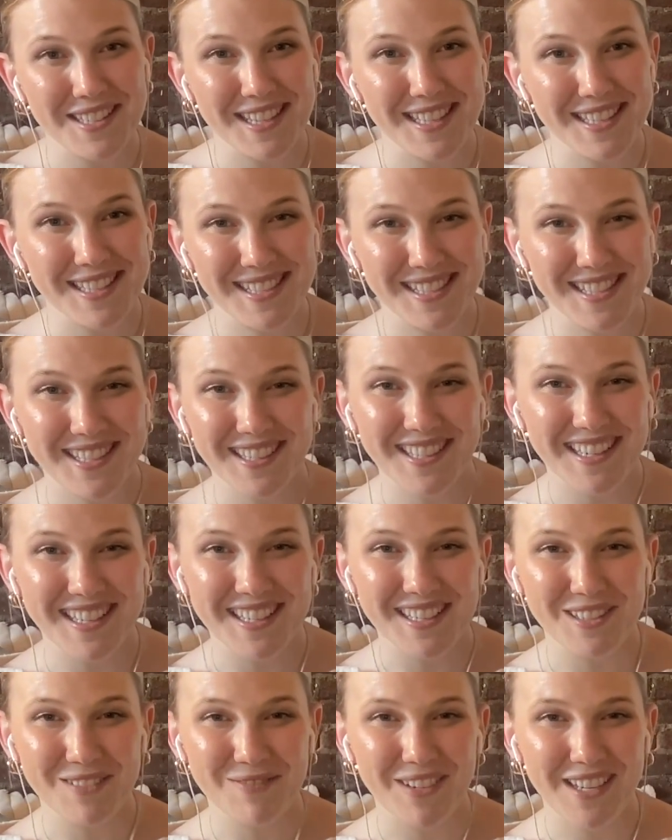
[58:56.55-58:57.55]
this
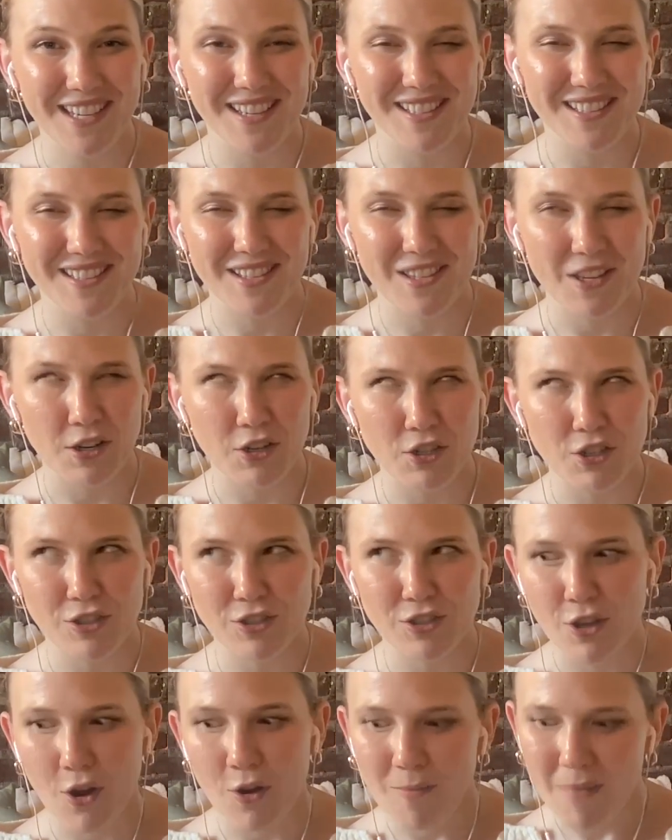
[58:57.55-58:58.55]
series because there are just
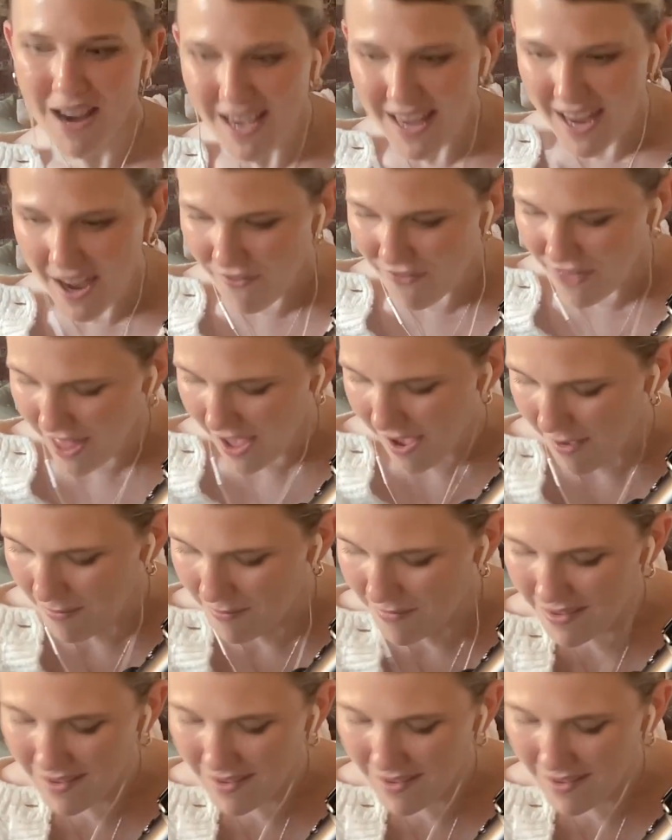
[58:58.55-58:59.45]
so many of them.